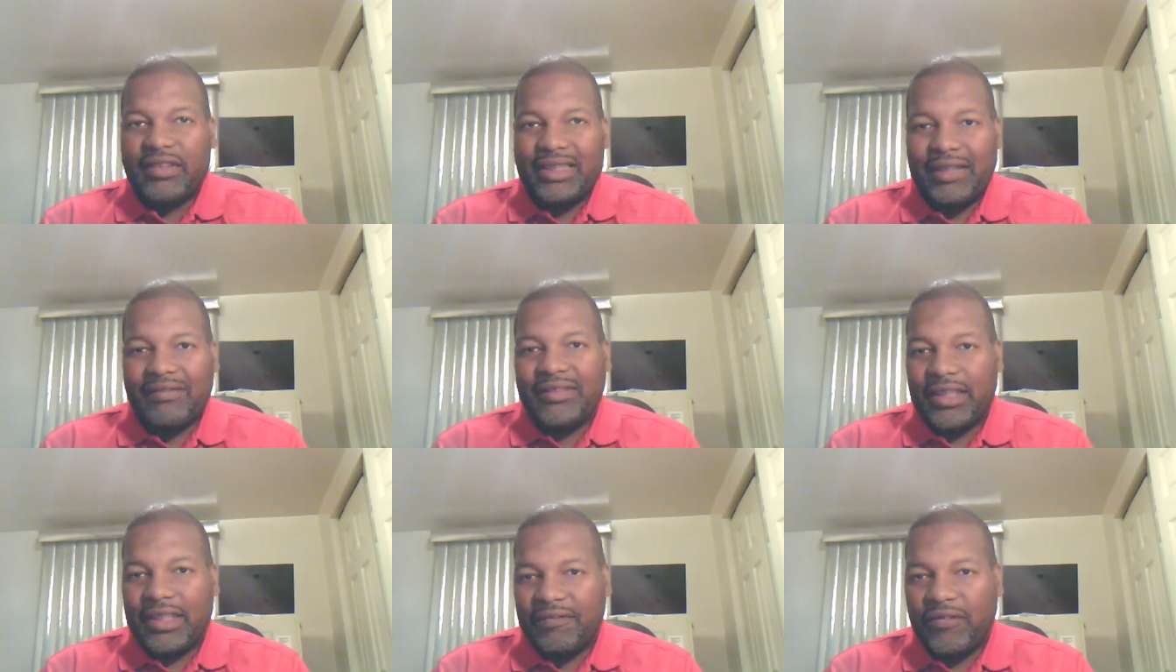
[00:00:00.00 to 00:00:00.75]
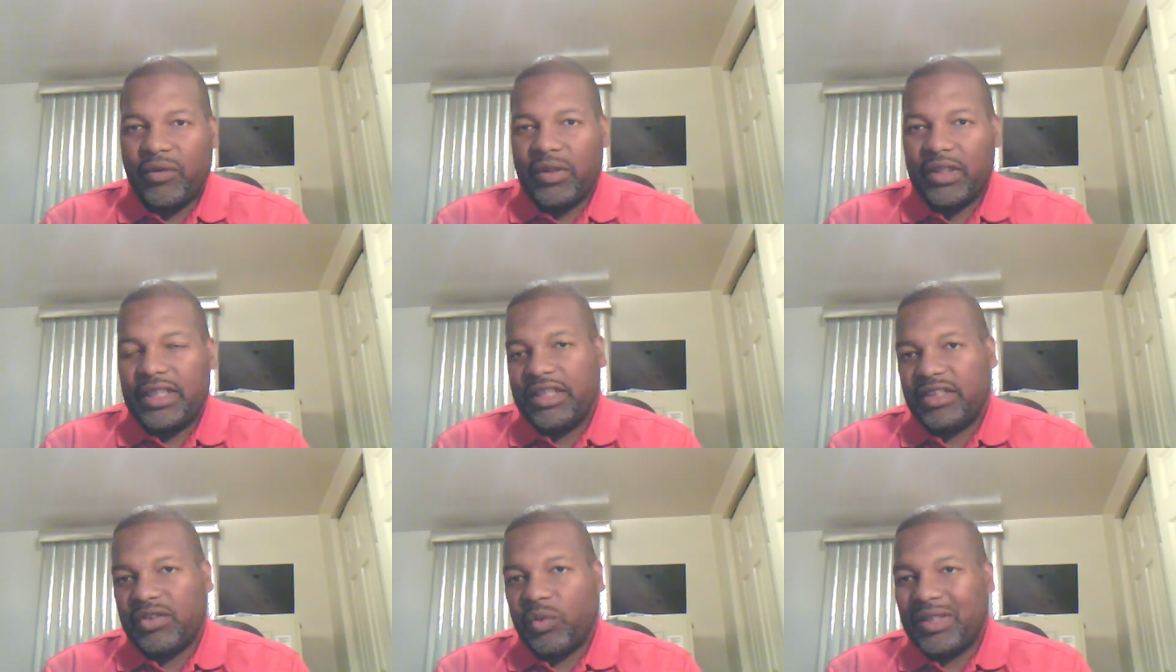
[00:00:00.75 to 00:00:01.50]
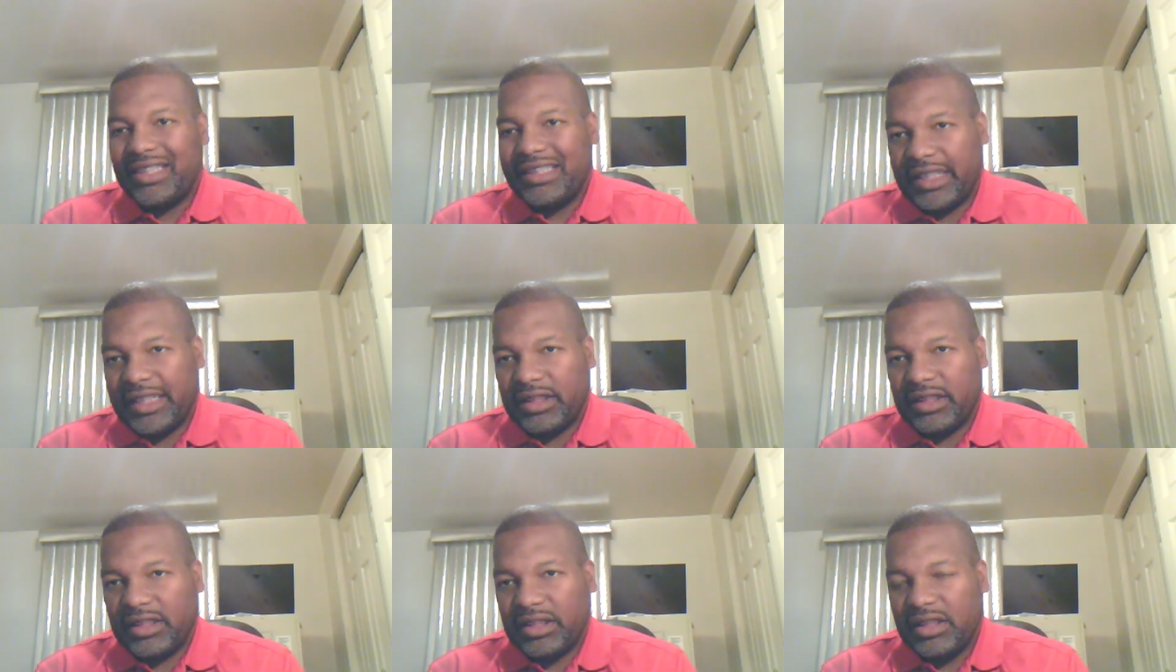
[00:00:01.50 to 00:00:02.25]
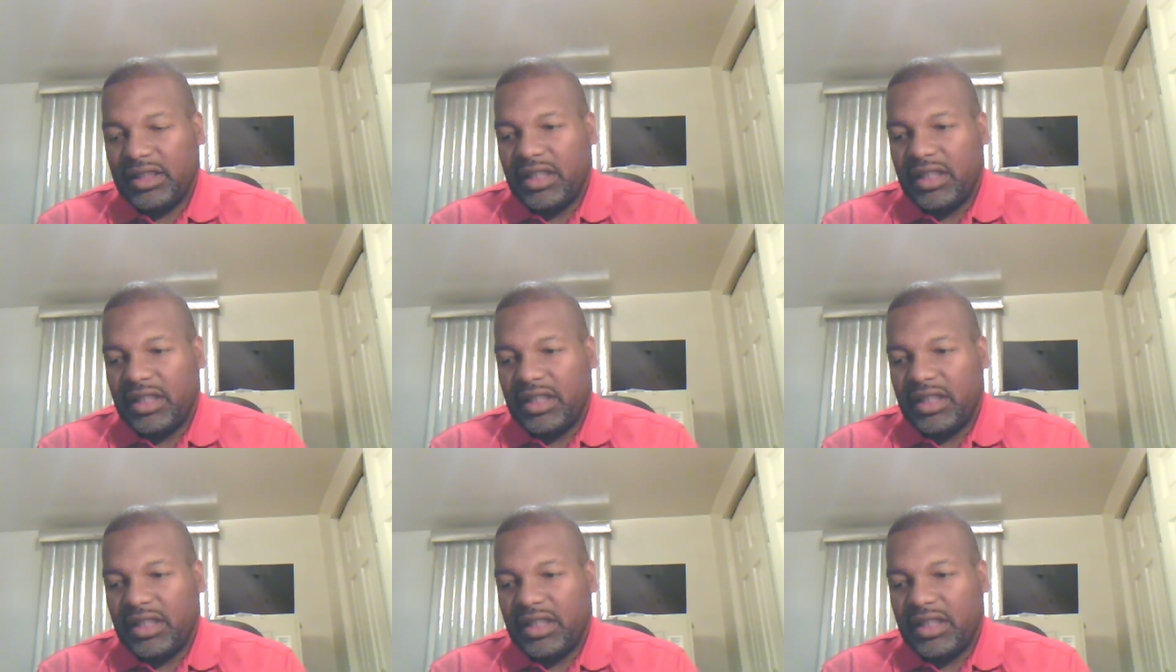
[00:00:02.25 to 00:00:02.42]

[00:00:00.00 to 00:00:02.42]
774 is 26.